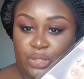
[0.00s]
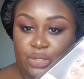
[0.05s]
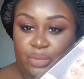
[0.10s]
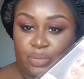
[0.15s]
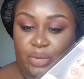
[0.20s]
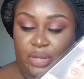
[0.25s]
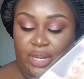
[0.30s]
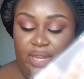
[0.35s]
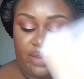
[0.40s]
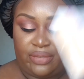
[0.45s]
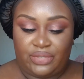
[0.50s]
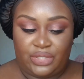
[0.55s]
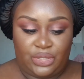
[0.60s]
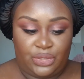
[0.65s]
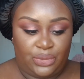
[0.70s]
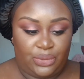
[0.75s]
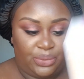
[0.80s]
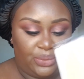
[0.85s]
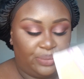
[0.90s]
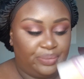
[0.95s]
so I'm gonna have
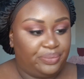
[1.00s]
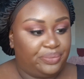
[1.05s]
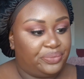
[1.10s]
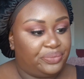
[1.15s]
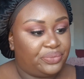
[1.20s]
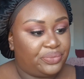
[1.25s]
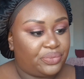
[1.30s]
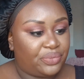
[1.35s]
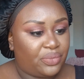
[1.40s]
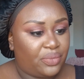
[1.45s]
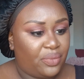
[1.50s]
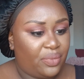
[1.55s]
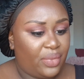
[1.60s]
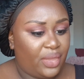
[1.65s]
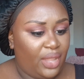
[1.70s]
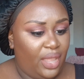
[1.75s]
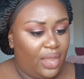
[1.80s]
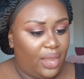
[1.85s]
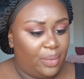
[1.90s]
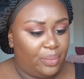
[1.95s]
to
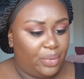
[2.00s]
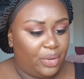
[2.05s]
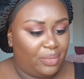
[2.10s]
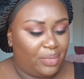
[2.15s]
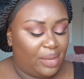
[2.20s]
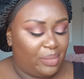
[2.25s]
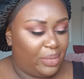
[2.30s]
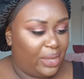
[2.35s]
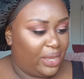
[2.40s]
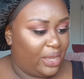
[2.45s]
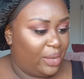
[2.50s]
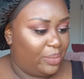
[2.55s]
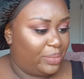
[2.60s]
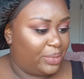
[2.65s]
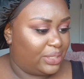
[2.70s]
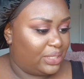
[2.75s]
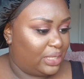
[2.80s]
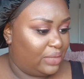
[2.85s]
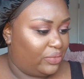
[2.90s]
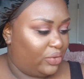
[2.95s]
put my makeup
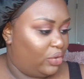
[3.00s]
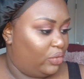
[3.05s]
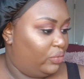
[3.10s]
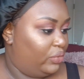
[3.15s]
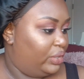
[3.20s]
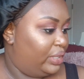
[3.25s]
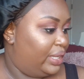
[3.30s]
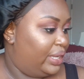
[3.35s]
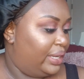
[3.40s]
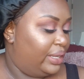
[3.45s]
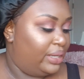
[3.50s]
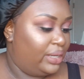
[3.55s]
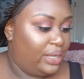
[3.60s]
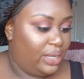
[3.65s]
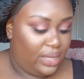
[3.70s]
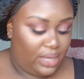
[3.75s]
and stuff over that.